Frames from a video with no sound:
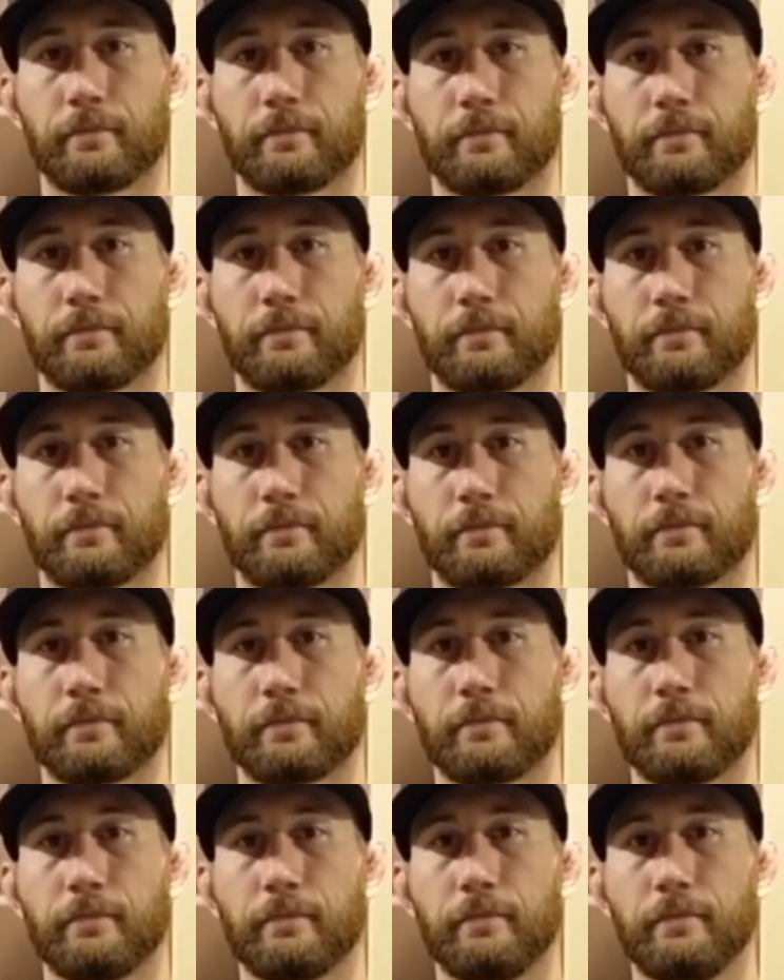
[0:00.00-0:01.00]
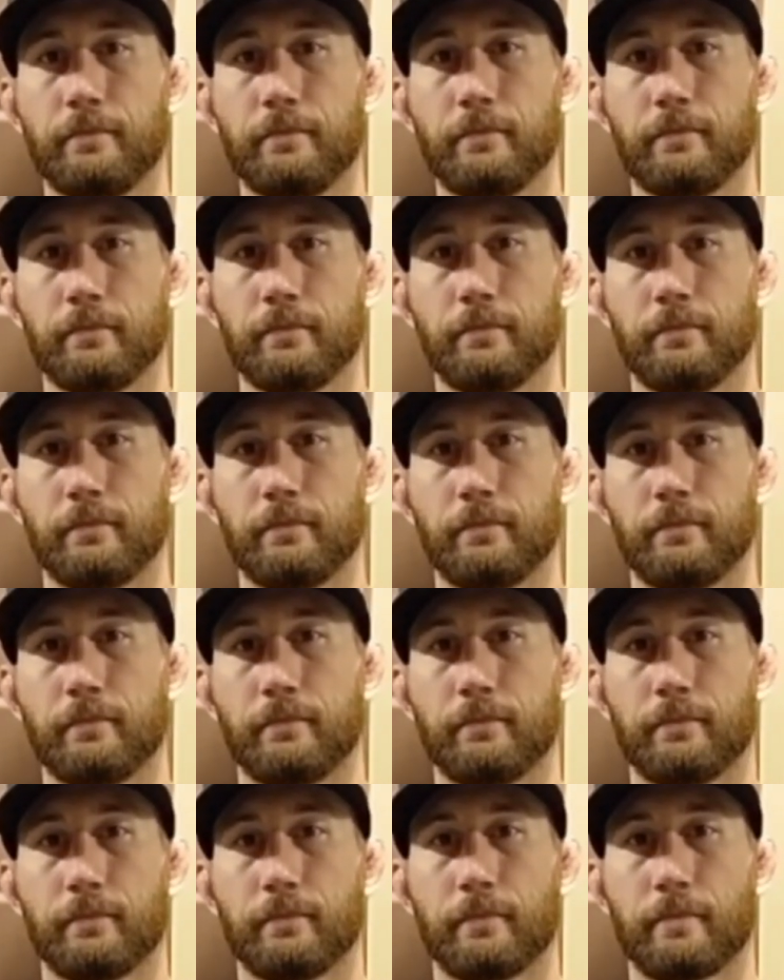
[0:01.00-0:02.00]

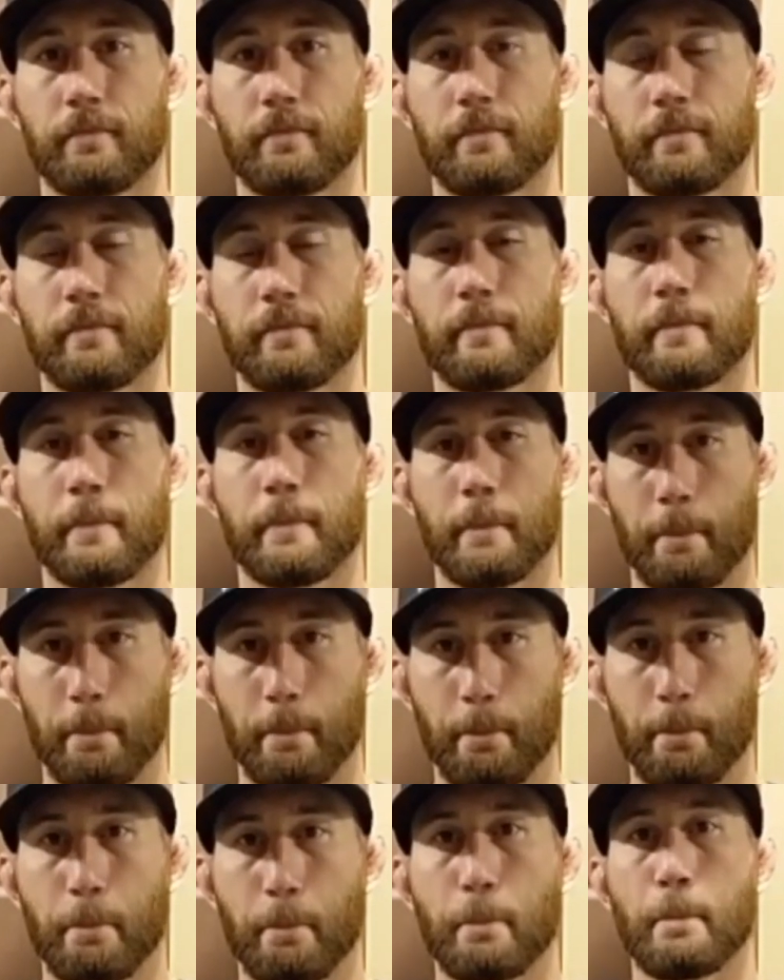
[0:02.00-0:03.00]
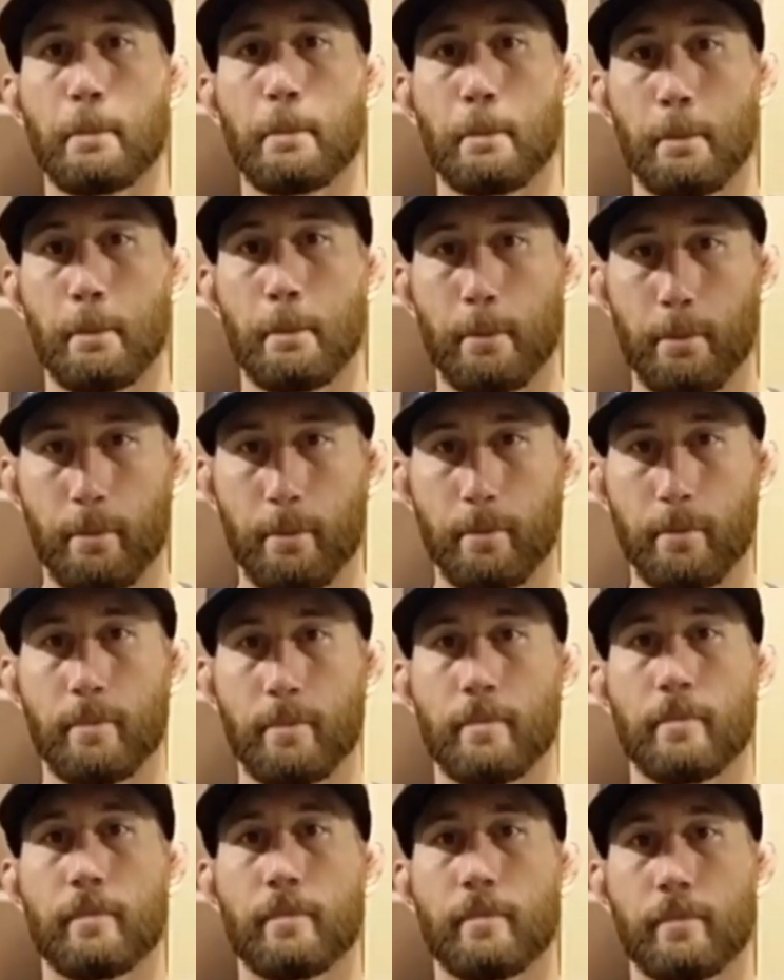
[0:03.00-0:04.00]

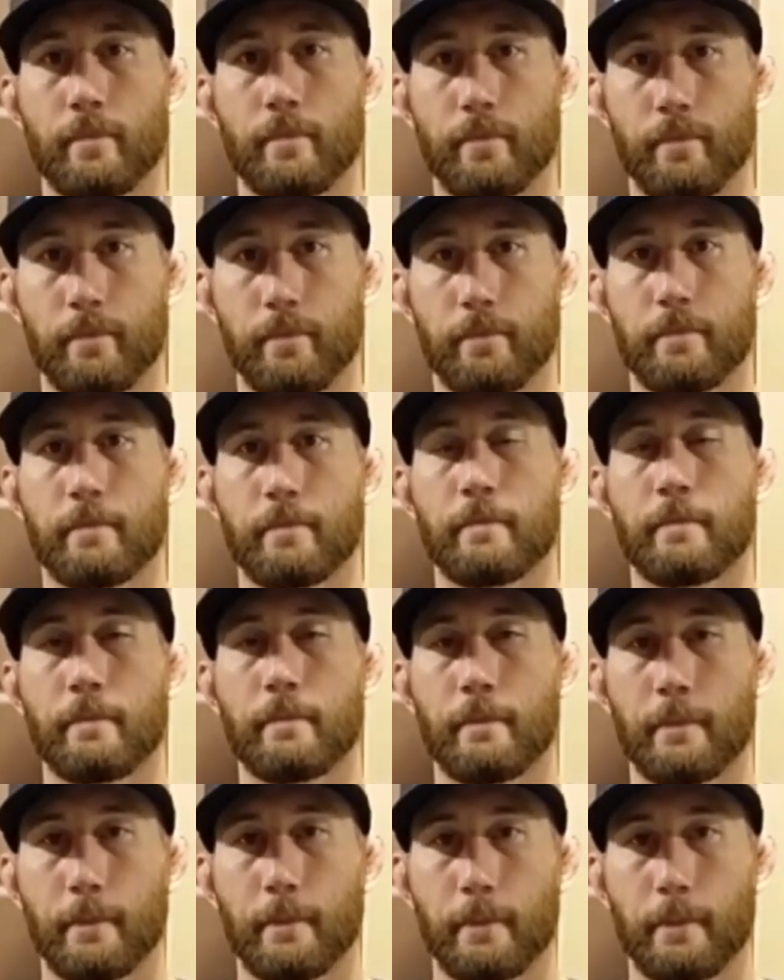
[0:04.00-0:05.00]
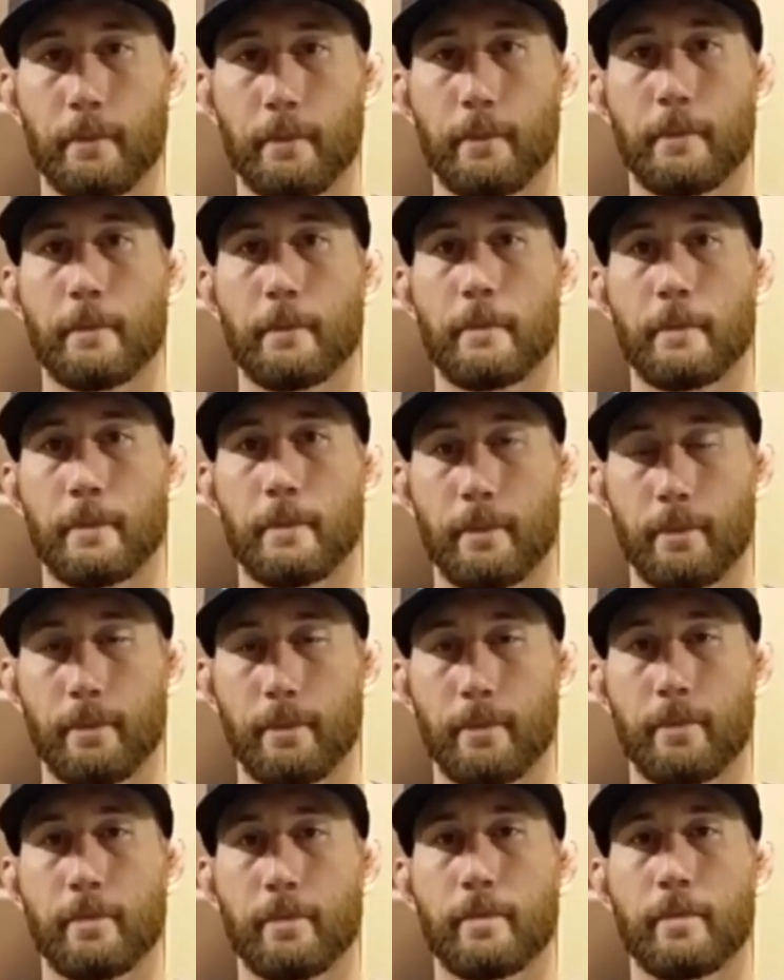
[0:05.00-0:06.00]

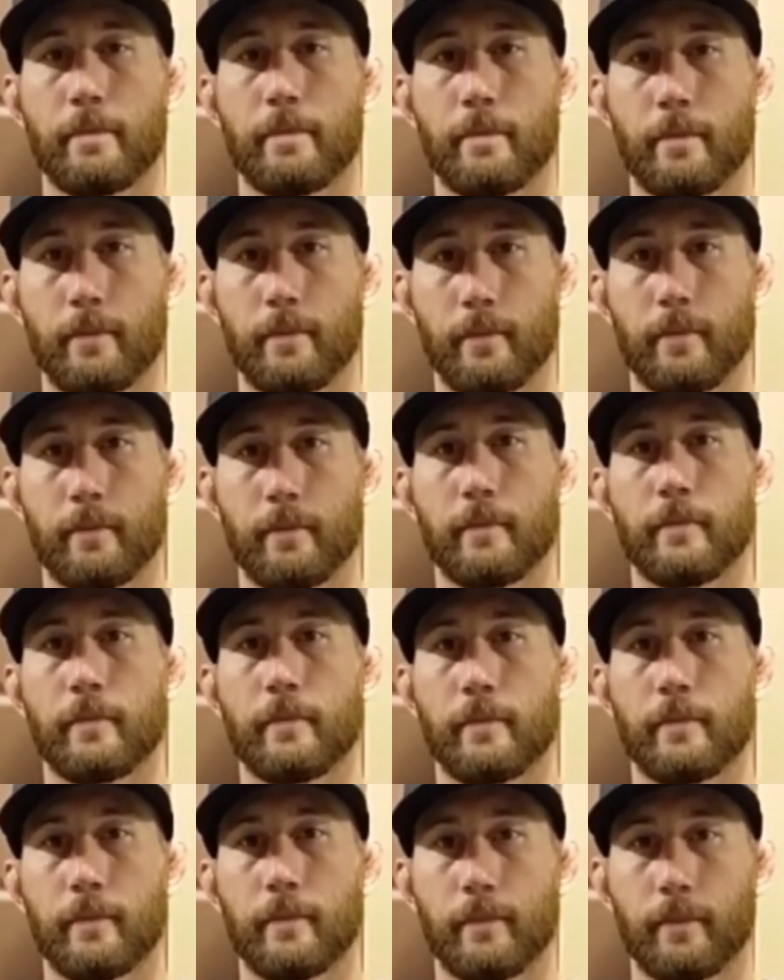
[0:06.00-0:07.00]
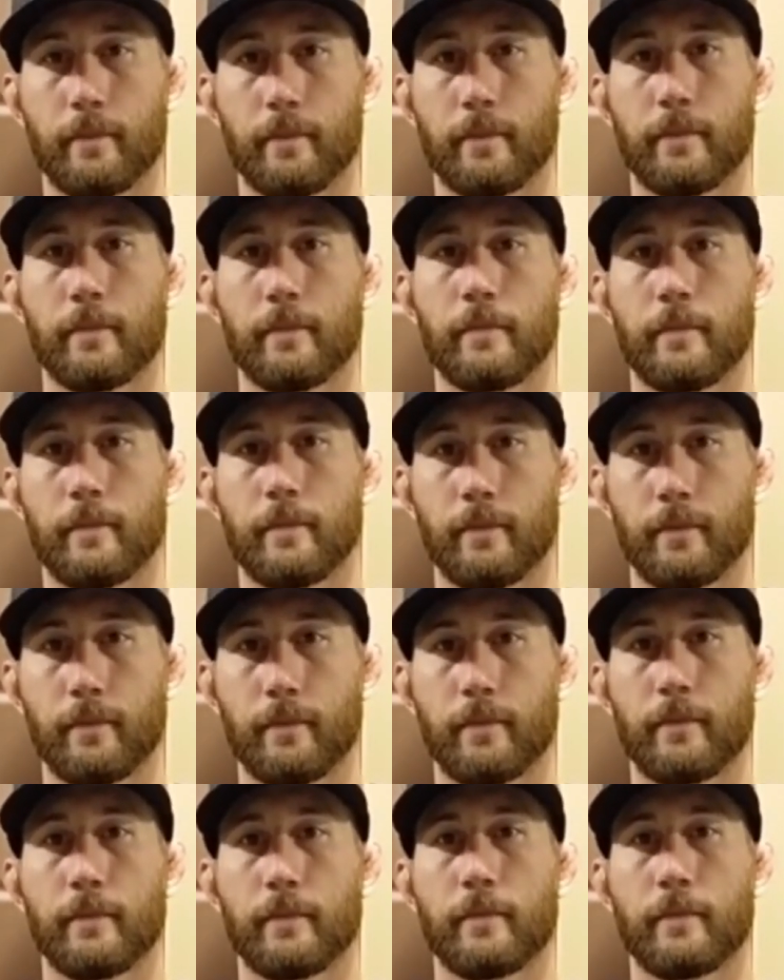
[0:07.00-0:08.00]
No words are spoken by the person on screen.